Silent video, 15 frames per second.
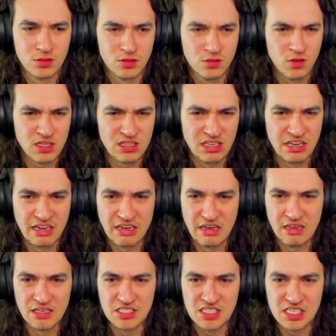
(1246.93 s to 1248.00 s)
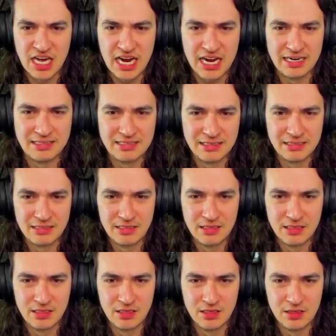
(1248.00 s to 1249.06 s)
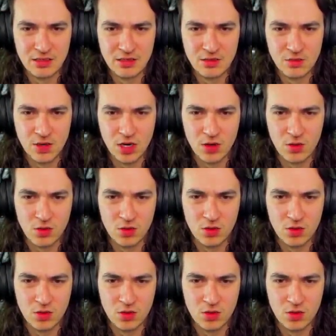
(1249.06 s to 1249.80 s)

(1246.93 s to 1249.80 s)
What the hell is that? Whoa.